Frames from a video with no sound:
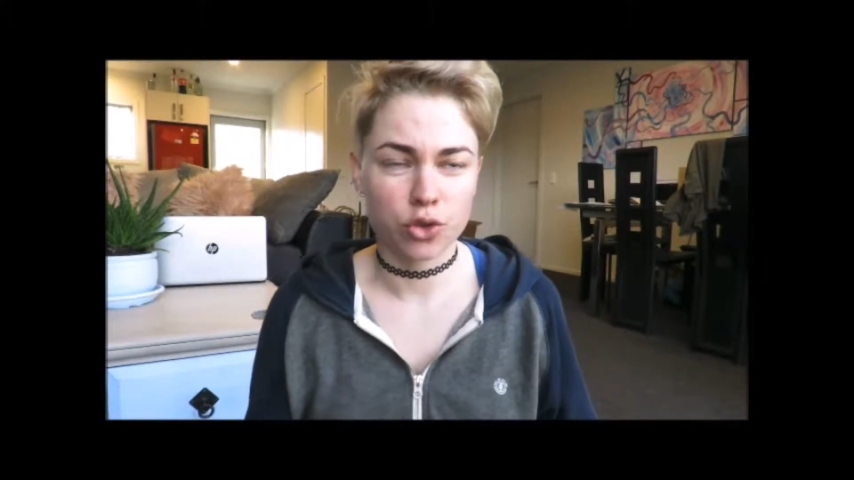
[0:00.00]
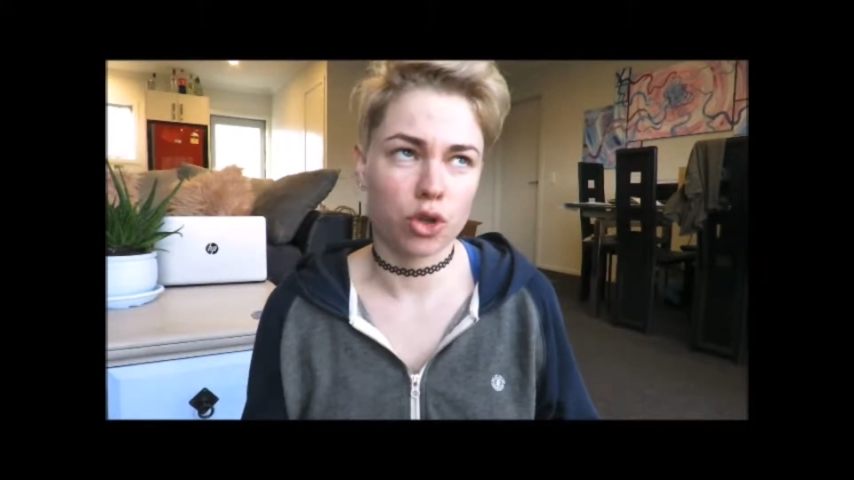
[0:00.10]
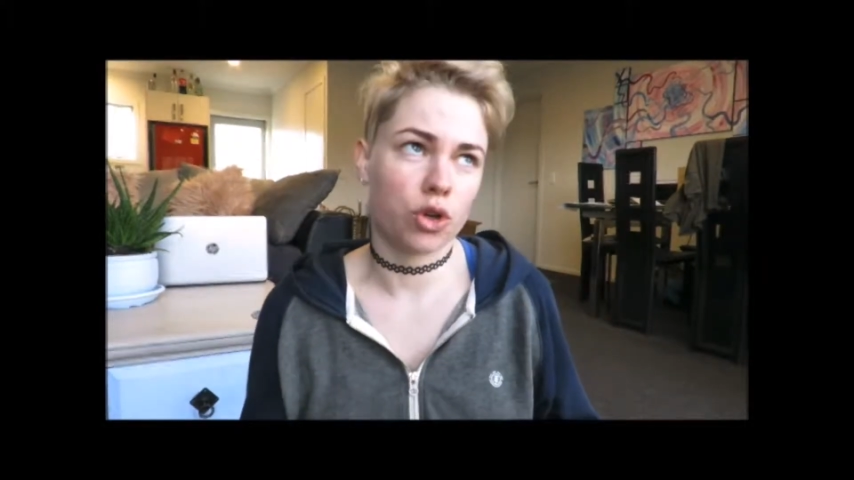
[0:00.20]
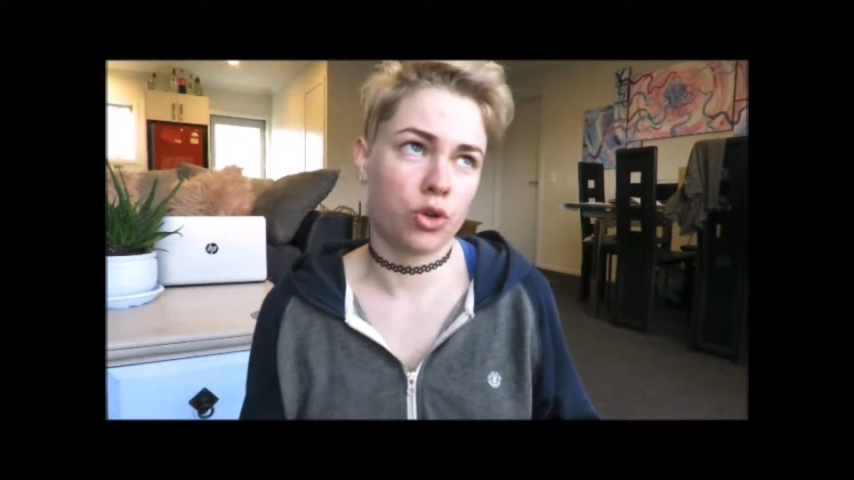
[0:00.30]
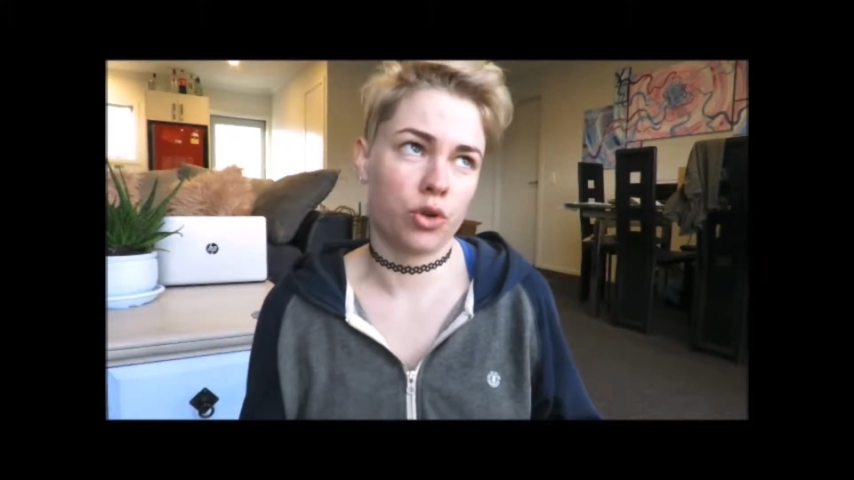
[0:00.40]

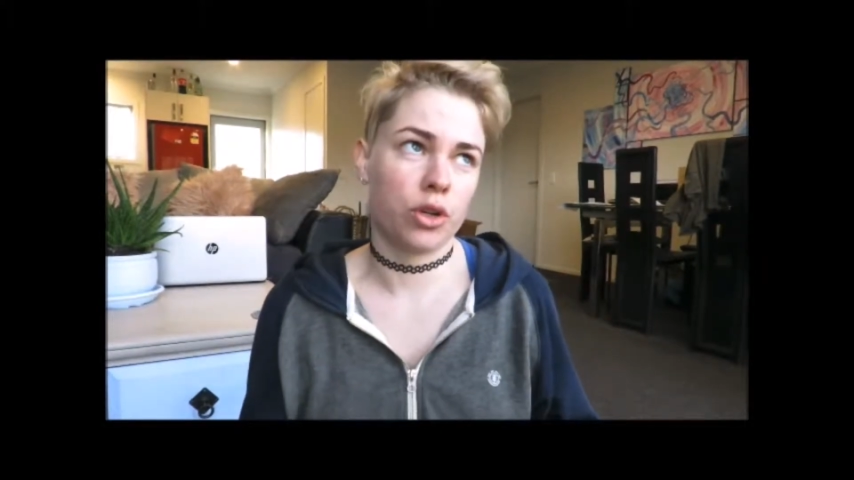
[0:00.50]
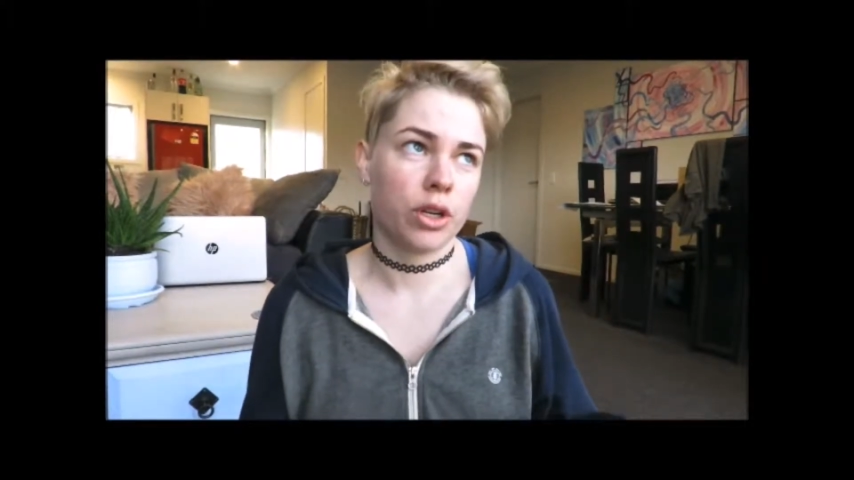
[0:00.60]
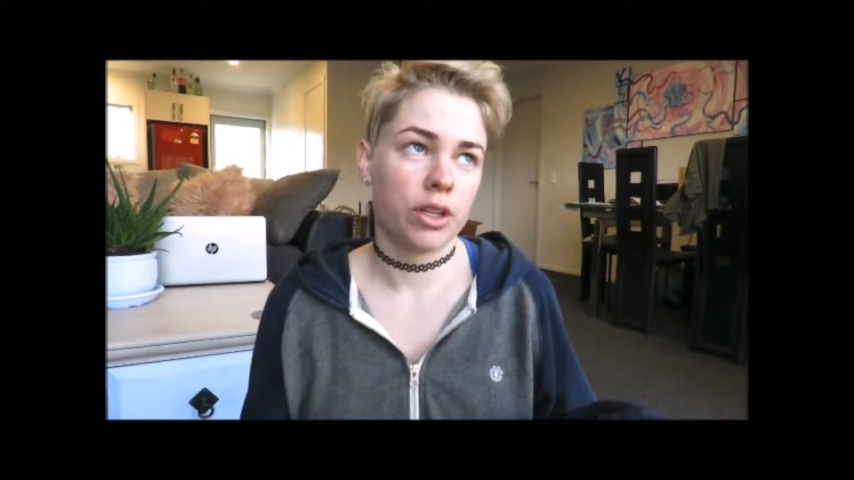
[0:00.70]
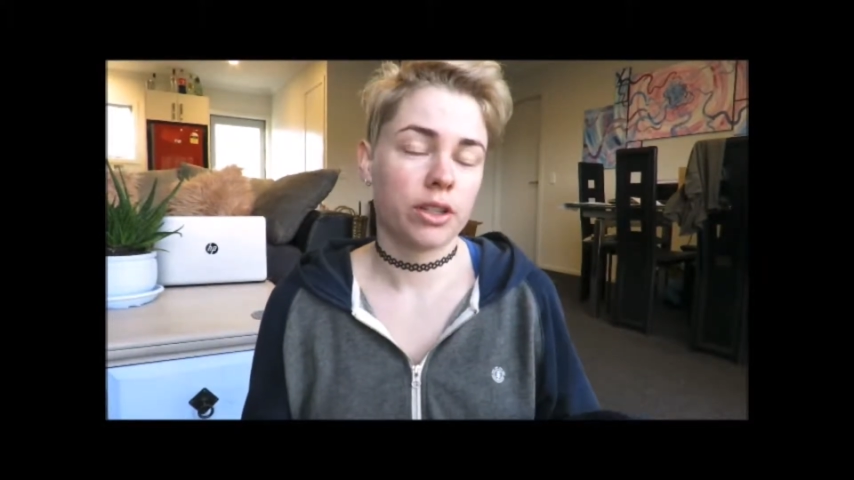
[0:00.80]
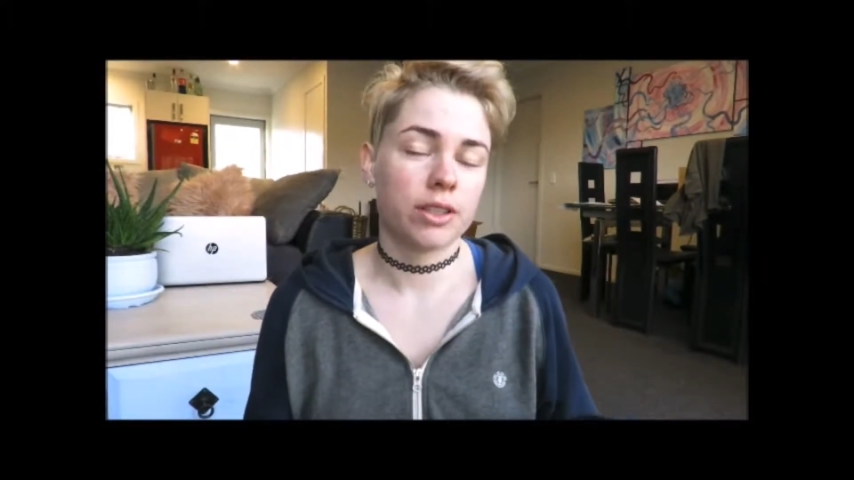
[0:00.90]
so
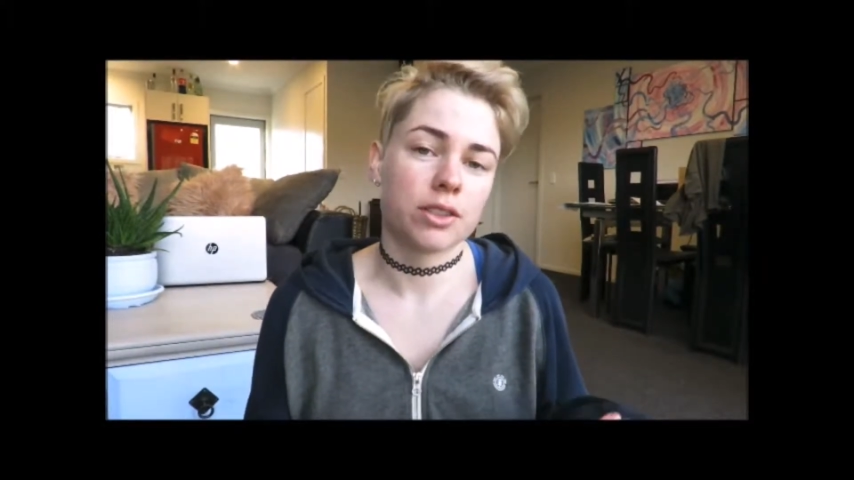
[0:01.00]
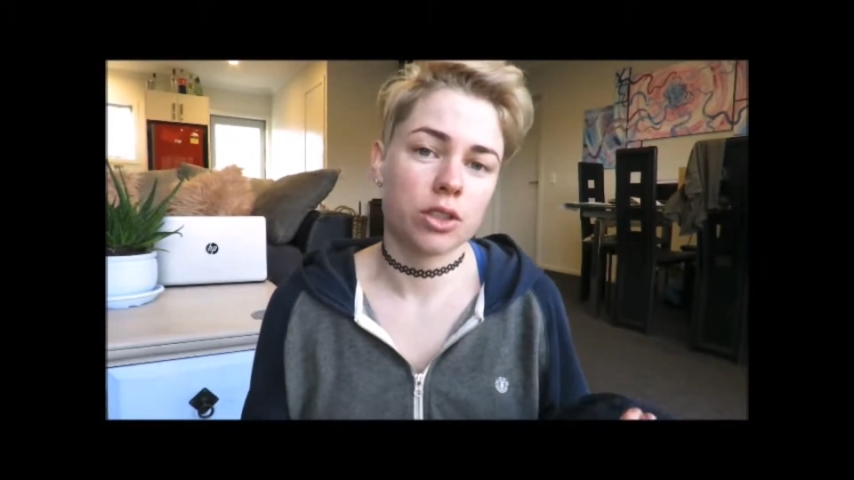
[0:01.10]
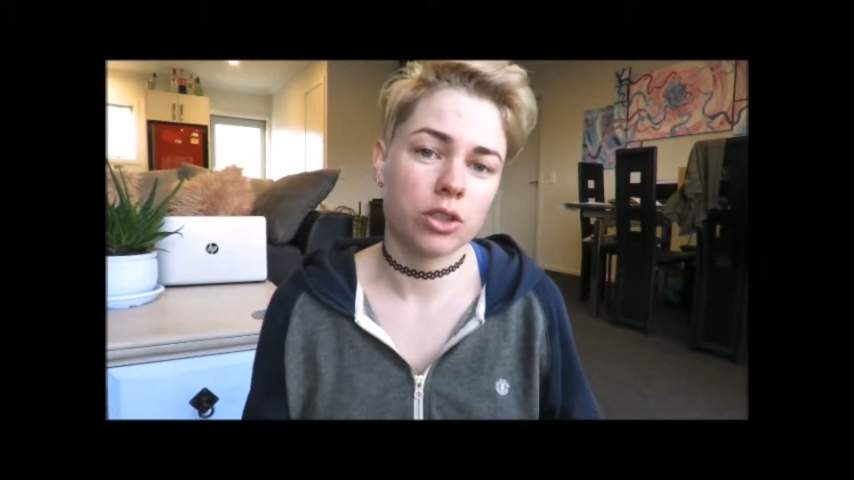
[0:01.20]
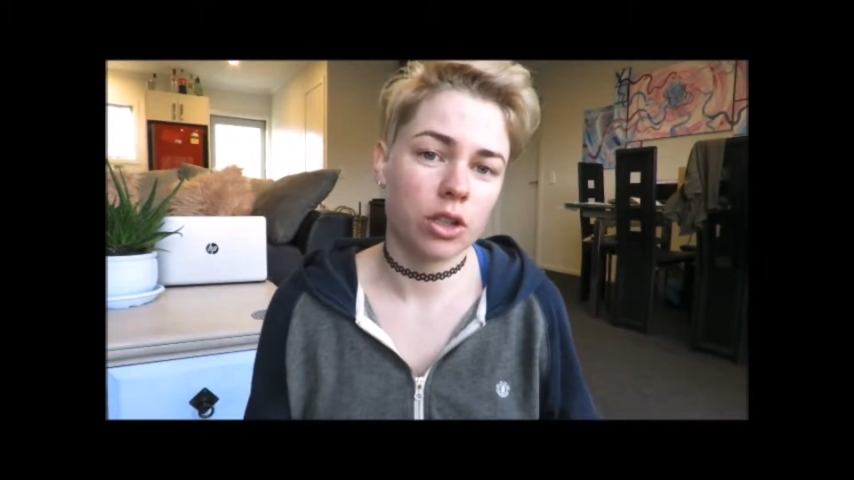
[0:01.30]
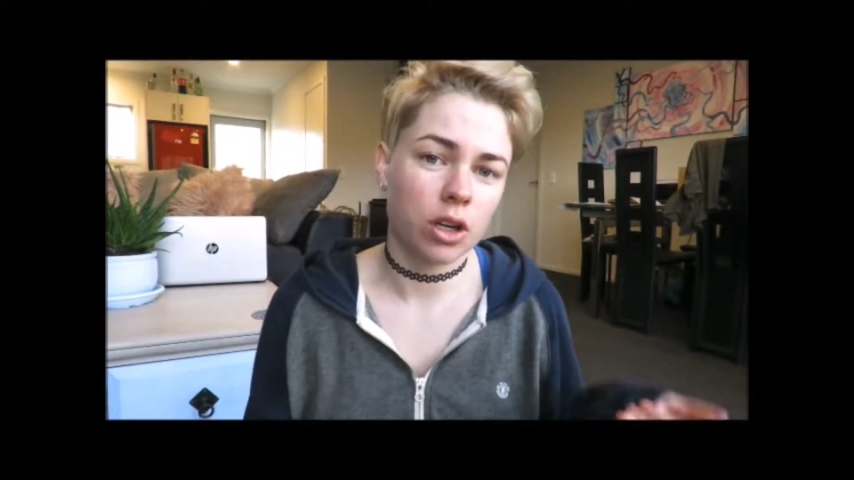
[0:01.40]
this
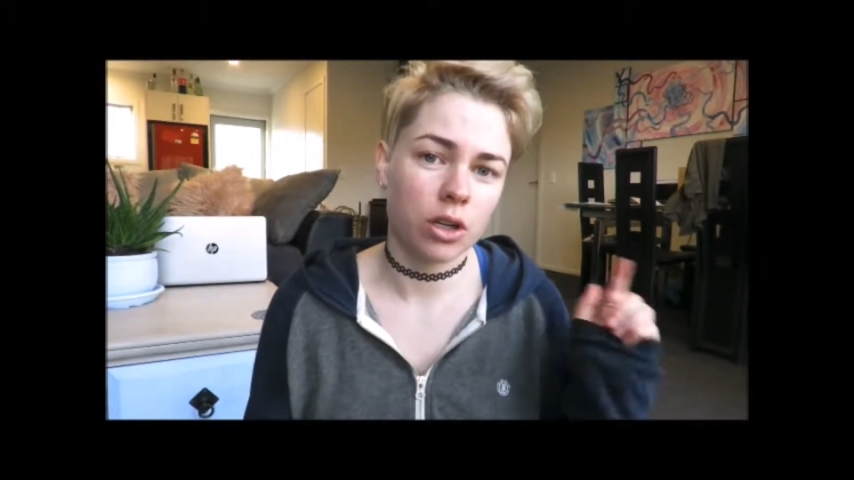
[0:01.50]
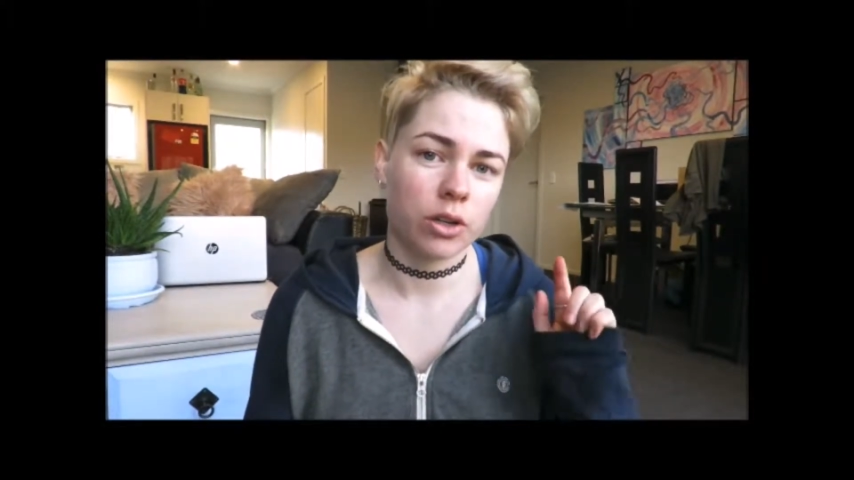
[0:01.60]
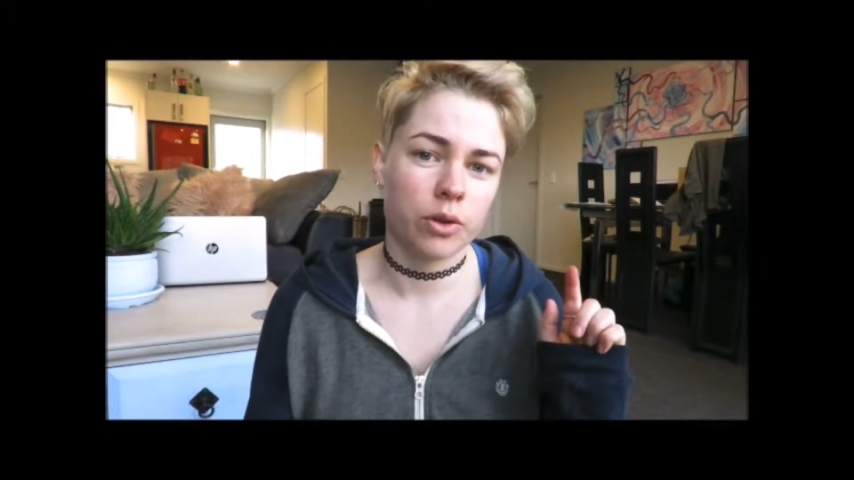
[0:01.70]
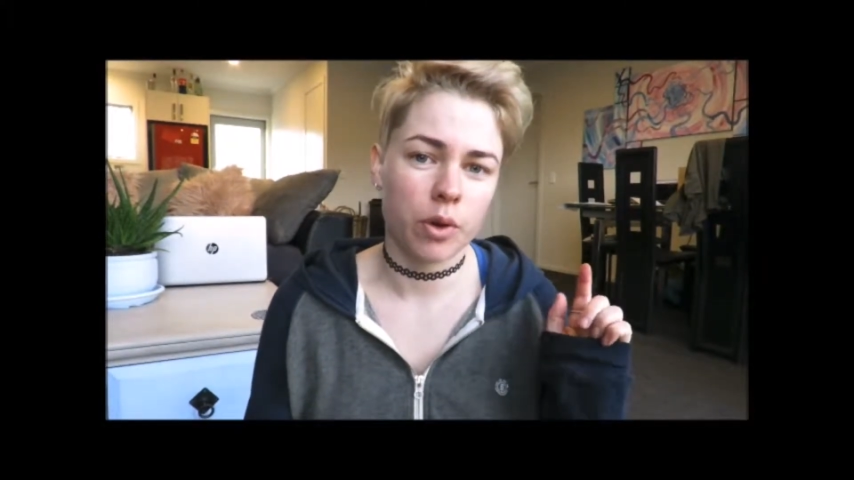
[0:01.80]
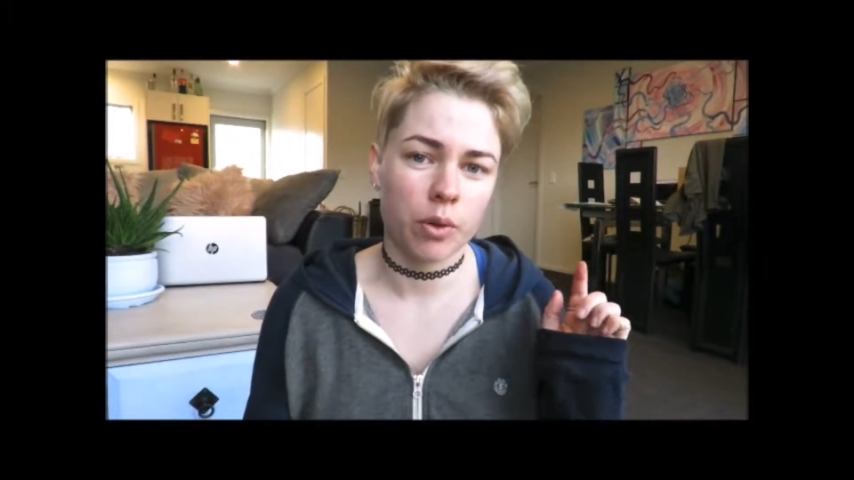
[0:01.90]
could
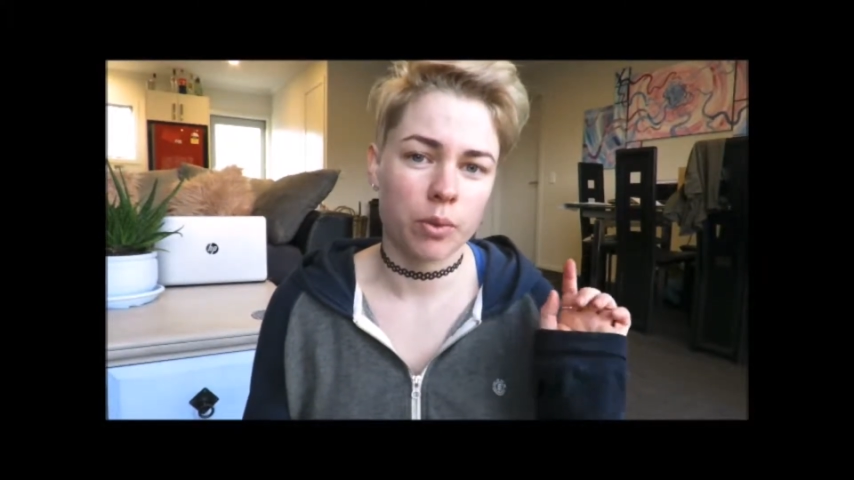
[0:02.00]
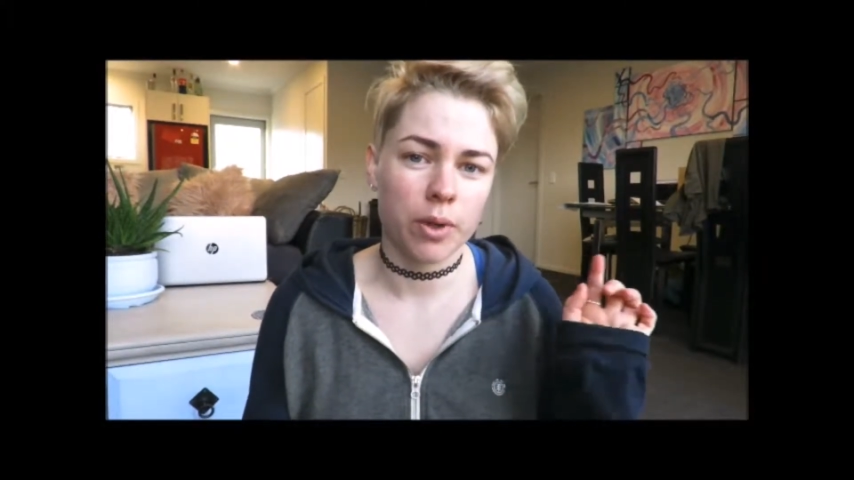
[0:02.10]
go